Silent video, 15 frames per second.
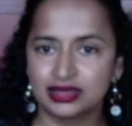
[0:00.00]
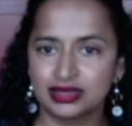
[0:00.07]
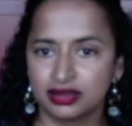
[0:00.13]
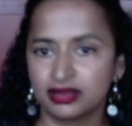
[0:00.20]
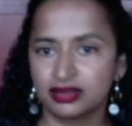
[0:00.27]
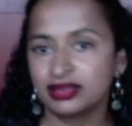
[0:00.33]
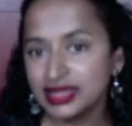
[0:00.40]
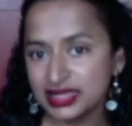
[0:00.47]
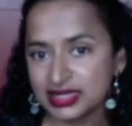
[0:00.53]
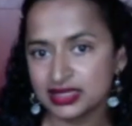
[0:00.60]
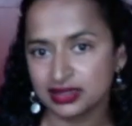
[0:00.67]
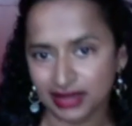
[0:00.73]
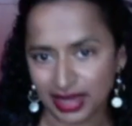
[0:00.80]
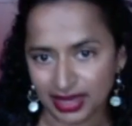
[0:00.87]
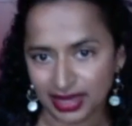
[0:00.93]
least
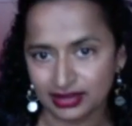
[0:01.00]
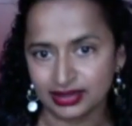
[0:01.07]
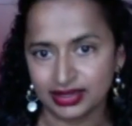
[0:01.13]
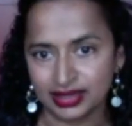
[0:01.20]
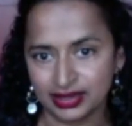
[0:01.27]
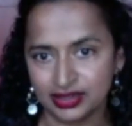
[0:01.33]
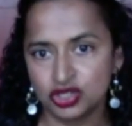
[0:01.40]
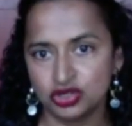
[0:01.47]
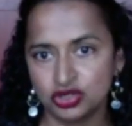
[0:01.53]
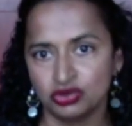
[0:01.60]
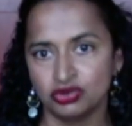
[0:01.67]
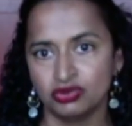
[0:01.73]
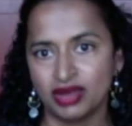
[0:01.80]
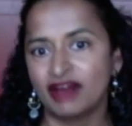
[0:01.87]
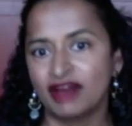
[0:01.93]
likely to
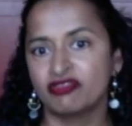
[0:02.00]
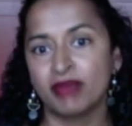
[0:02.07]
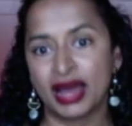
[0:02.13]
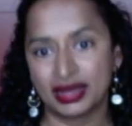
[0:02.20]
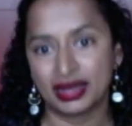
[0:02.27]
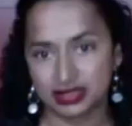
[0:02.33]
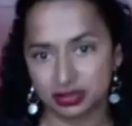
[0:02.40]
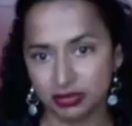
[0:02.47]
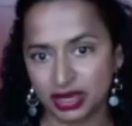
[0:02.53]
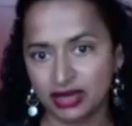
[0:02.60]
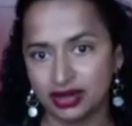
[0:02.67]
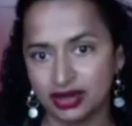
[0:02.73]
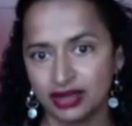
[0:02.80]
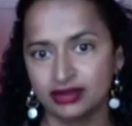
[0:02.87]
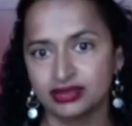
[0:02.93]
have mask
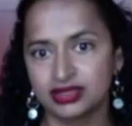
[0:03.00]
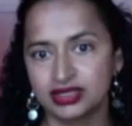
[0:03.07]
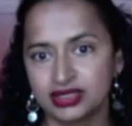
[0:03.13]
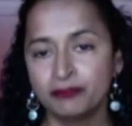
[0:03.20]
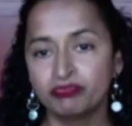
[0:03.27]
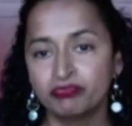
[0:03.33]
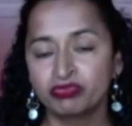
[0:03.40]
mandates,